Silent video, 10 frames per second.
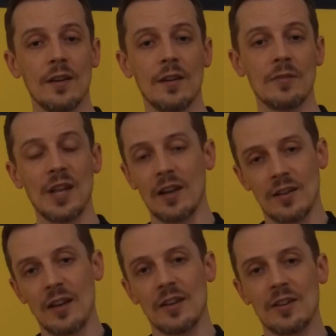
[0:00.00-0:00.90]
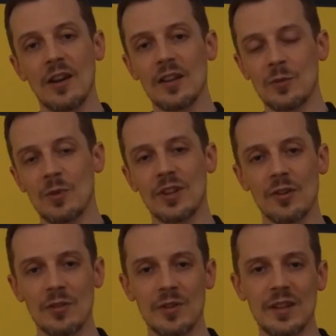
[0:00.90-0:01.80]
Yeah, Kyle is
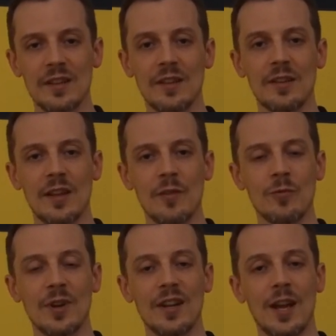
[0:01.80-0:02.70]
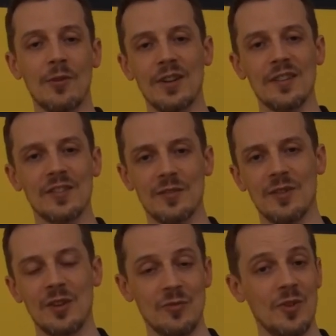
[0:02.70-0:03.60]
working over in F1 now, and is
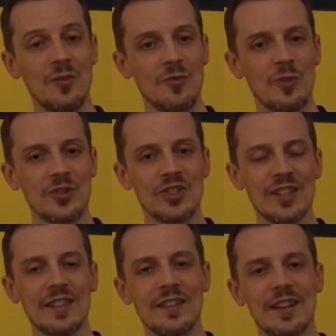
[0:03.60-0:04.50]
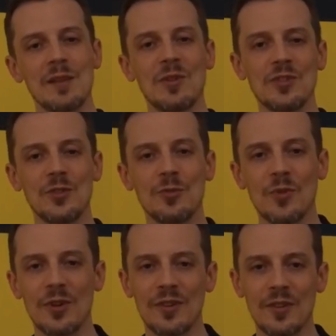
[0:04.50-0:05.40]
unfortunately not able to do
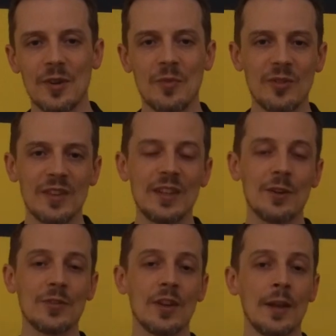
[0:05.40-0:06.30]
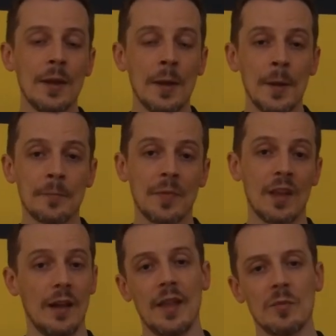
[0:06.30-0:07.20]
more videos
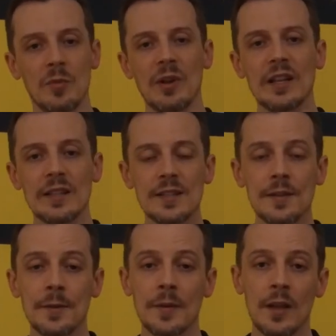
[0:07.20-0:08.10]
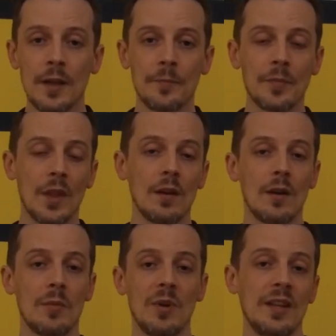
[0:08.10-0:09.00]
at the moment, at least.
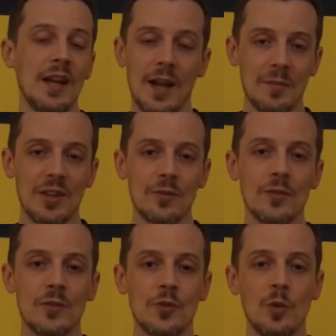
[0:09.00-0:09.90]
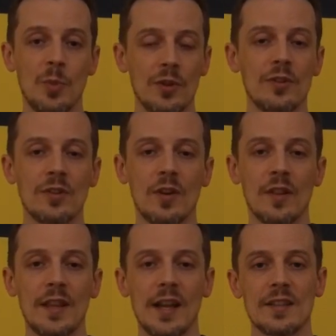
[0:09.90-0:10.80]
But yeah, I mean, super good
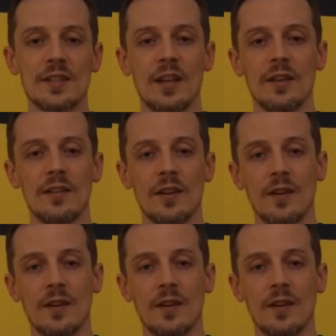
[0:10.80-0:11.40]
contacts, and